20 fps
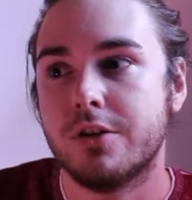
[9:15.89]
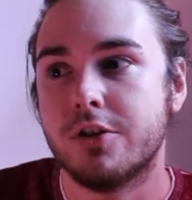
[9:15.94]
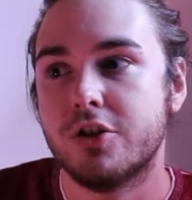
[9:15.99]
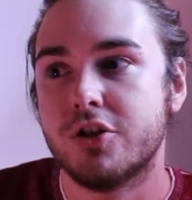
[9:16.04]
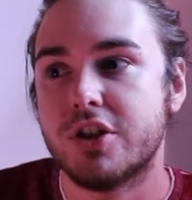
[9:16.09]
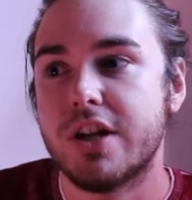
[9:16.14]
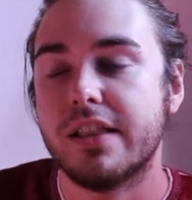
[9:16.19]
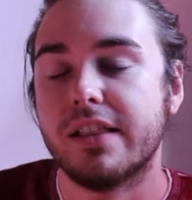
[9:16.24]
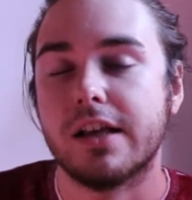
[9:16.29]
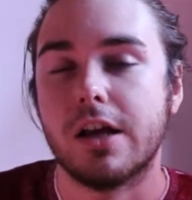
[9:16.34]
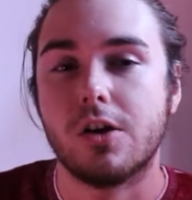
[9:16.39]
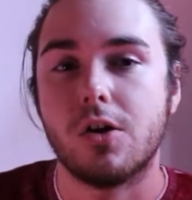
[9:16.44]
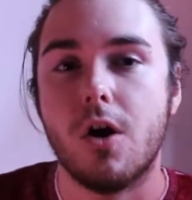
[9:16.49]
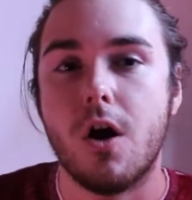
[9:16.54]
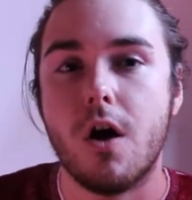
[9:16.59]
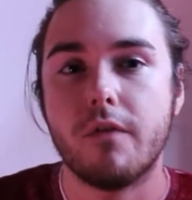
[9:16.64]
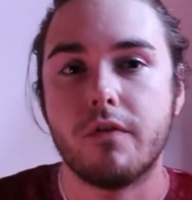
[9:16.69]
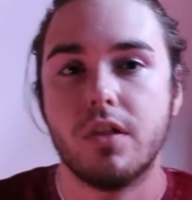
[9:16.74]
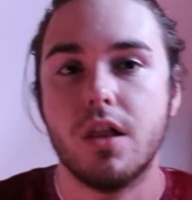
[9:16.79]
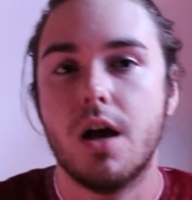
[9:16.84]
She had like a
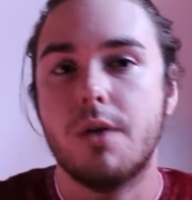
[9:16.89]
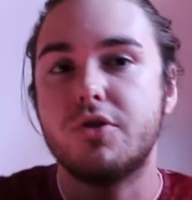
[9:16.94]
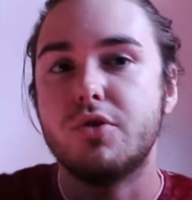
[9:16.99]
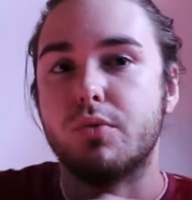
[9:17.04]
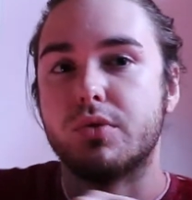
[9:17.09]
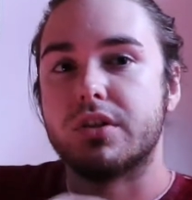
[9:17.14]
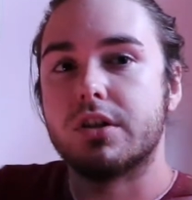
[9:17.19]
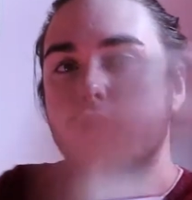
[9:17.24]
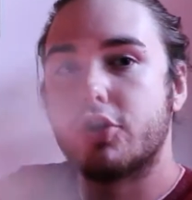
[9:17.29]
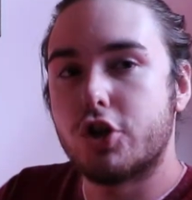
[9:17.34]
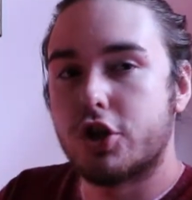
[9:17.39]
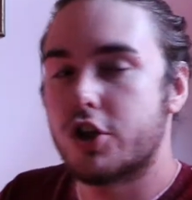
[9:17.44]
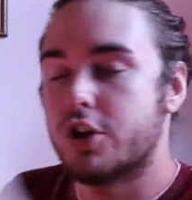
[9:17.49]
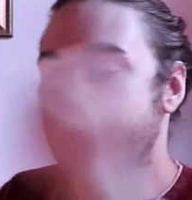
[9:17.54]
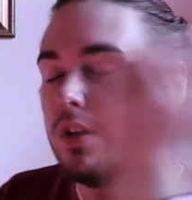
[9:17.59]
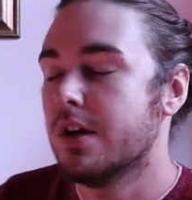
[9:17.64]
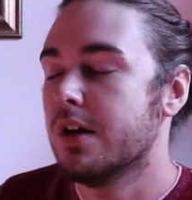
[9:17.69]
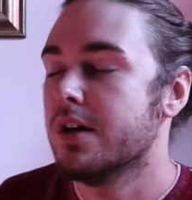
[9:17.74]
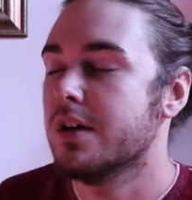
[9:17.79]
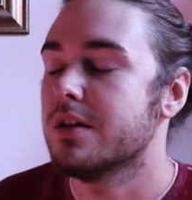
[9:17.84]
golf club. She was
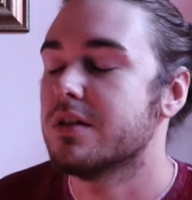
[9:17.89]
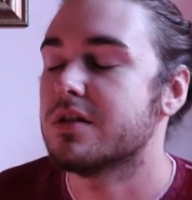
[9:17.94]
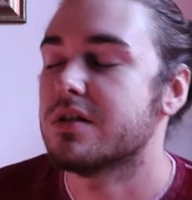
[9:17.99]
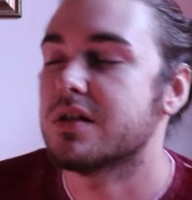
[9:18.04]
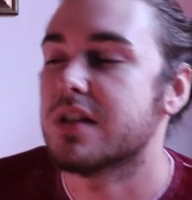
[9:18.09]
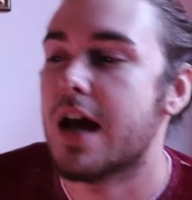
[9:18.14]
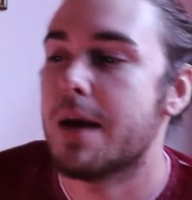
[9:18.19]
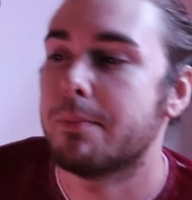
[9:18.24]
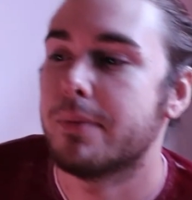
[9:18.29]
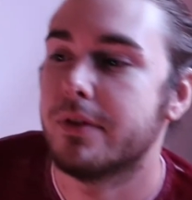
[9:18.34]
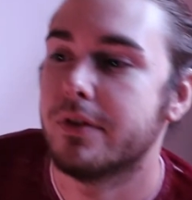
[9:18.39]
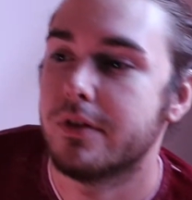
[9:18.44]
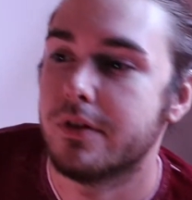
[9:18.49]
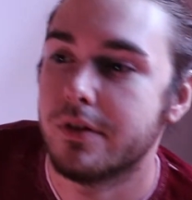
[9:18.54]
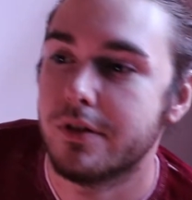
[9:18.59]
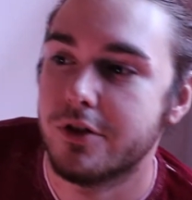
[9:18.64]
slapping,